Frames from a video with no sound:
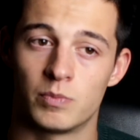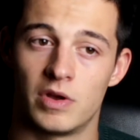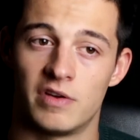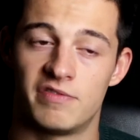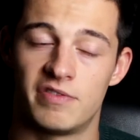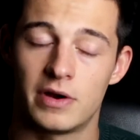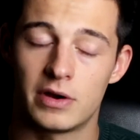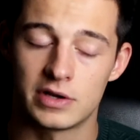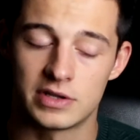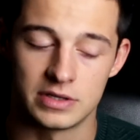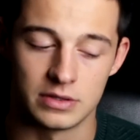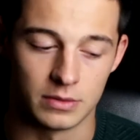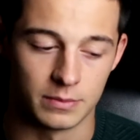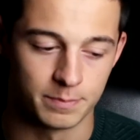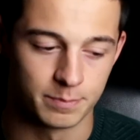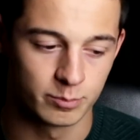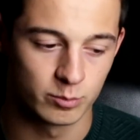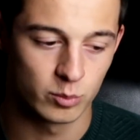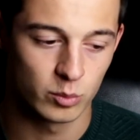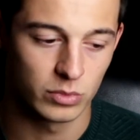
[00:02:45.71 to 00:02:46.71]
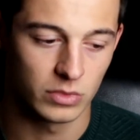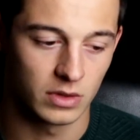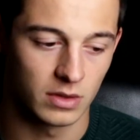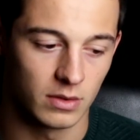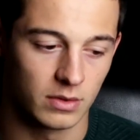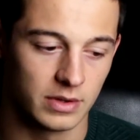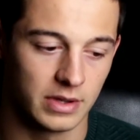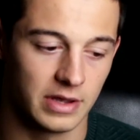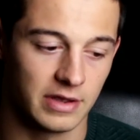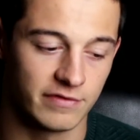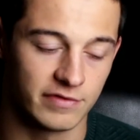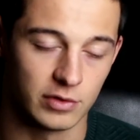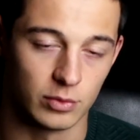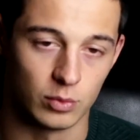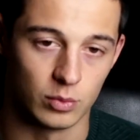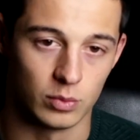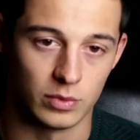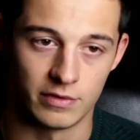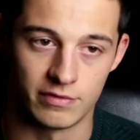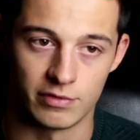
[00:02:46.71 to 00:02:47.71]
a fairy tale, if
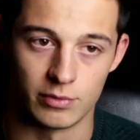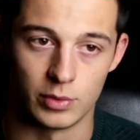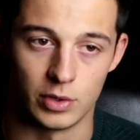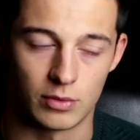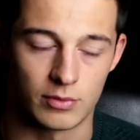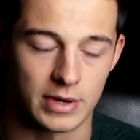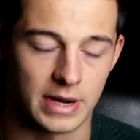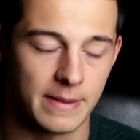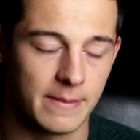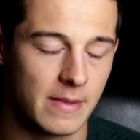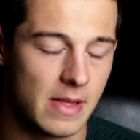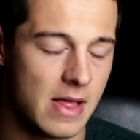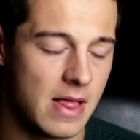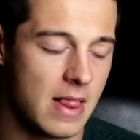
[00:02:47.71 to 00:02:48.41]
you, if you will, right?